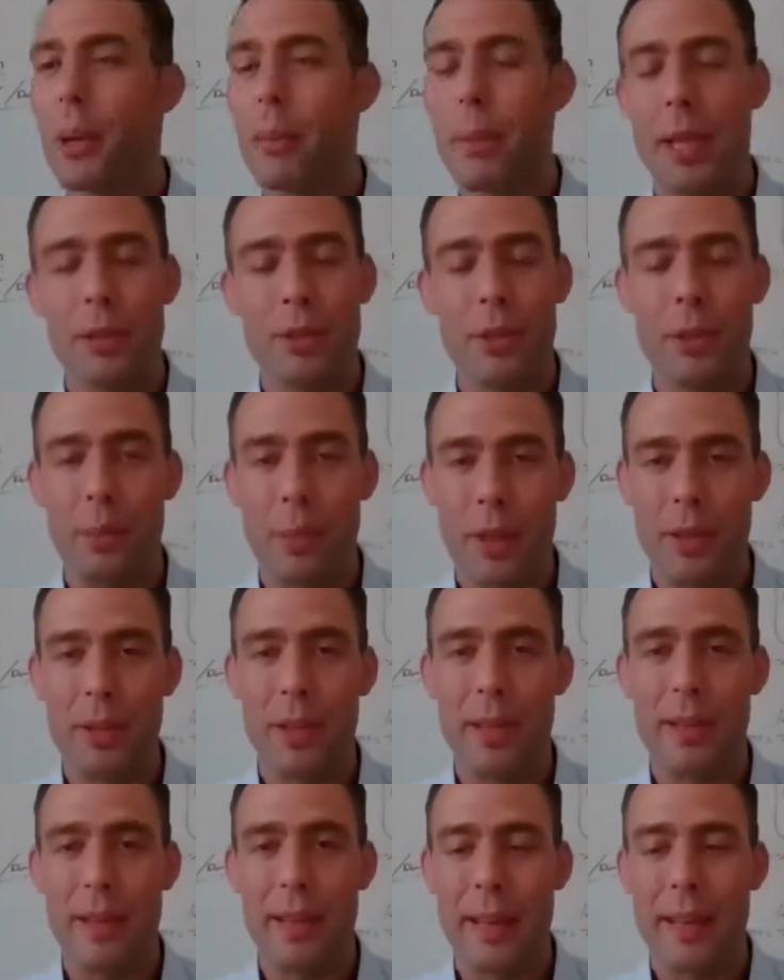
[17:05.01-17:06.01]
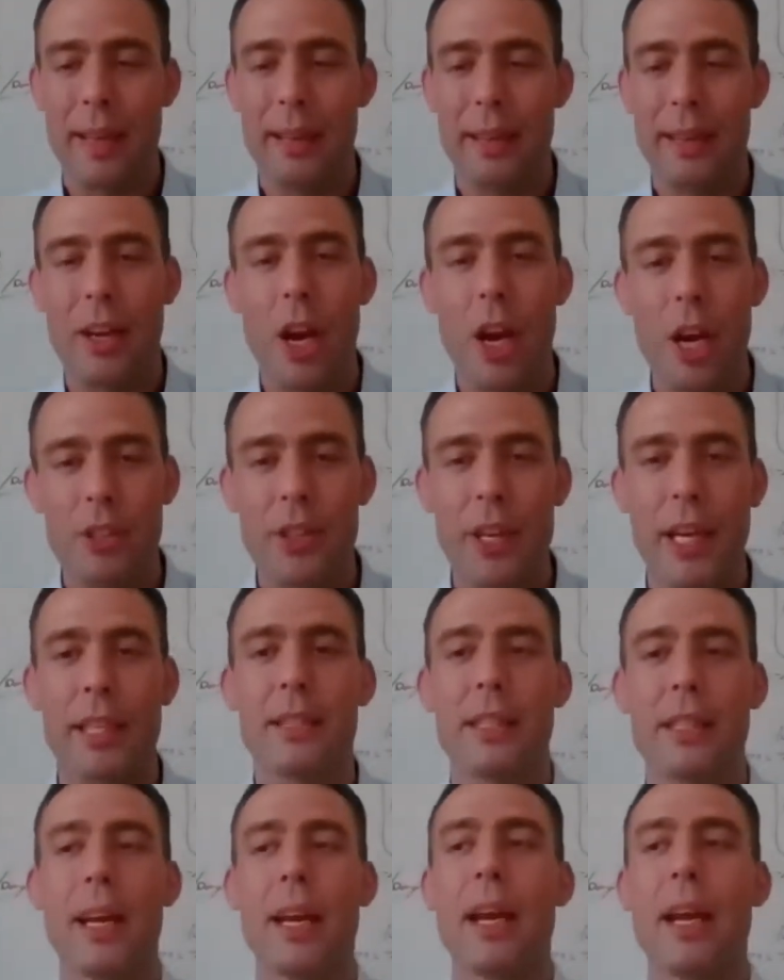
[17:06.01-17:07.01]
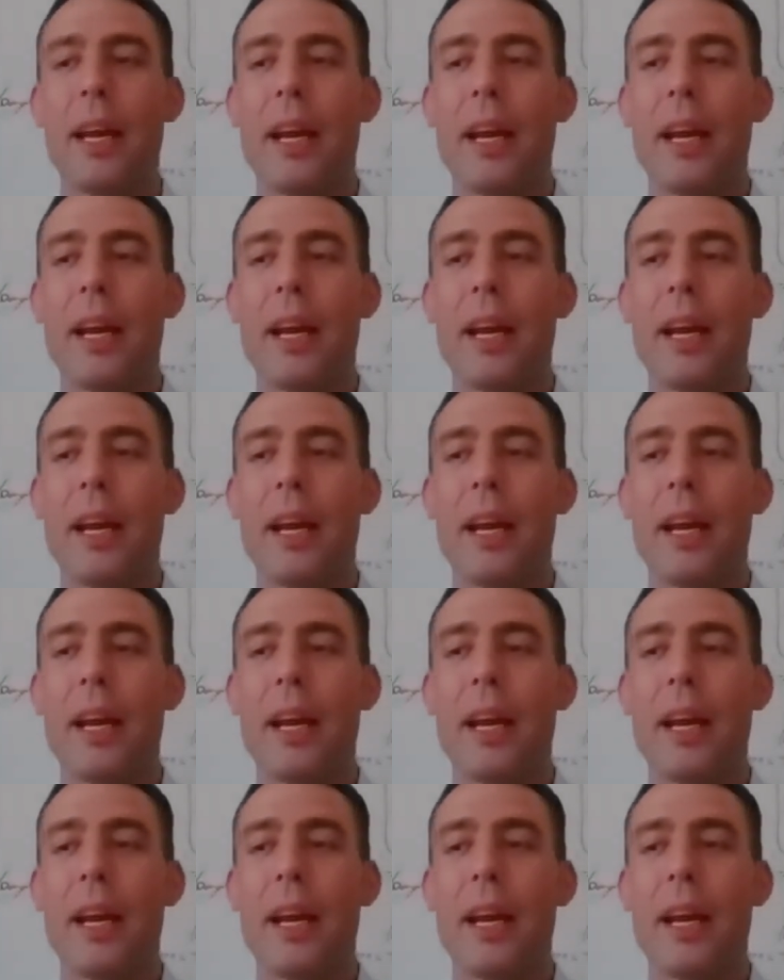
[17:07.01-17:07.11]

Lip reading: coming into the contract.